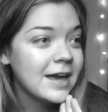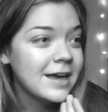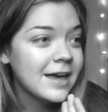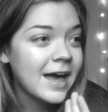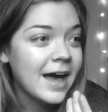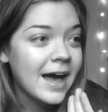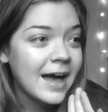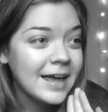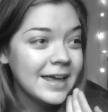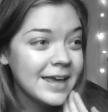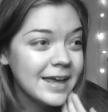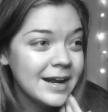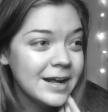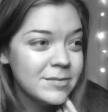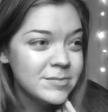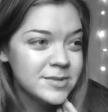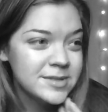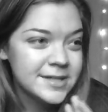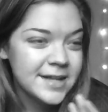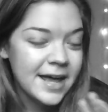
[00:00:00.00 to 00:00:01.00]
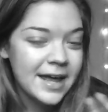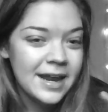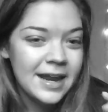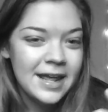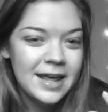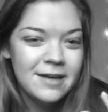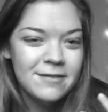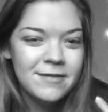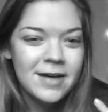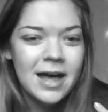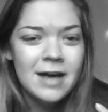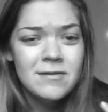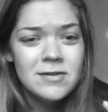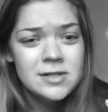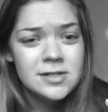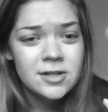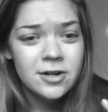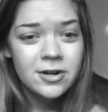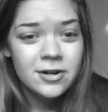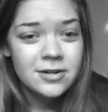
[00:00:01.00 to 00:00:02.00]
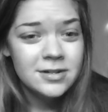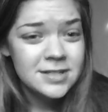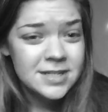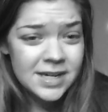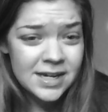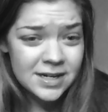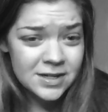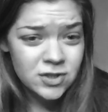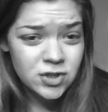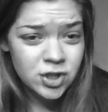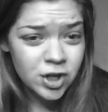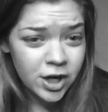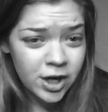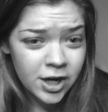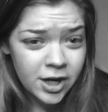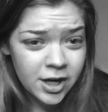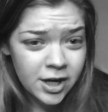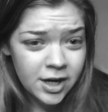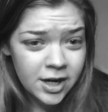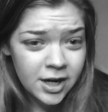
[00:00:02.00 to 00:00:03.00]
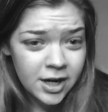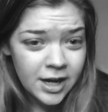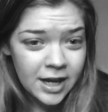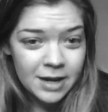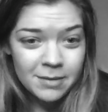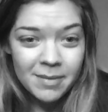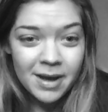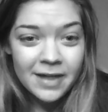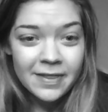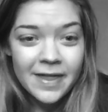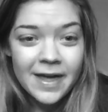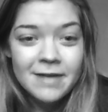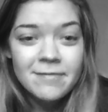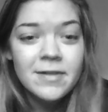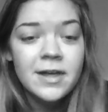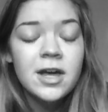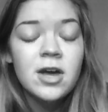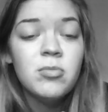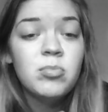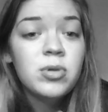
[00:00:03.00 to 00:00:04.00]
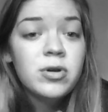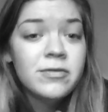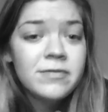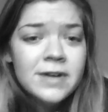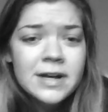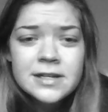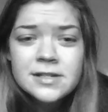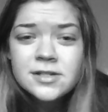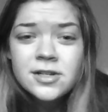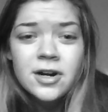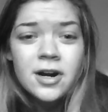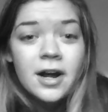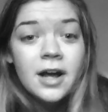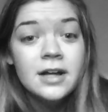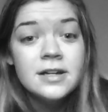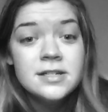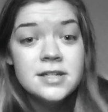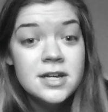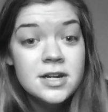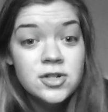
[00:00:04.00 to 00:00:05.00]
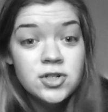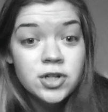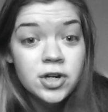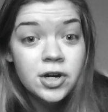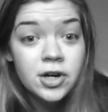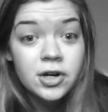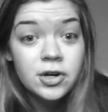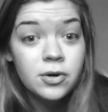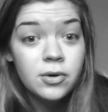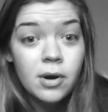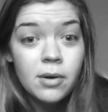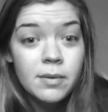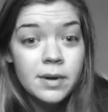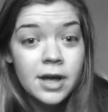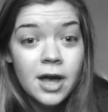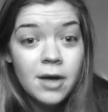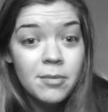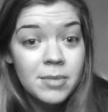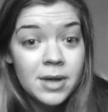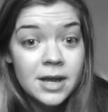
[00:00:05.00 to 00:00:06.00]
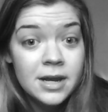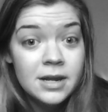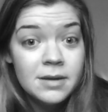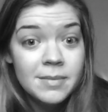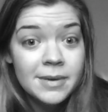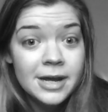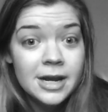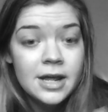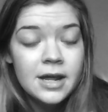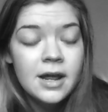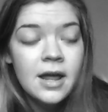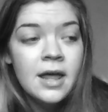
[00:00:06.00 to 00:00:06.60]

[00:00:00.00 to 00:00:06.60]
I get upset if I have a certain teacher in my life, like a professor, a teacher, growing up, anybody.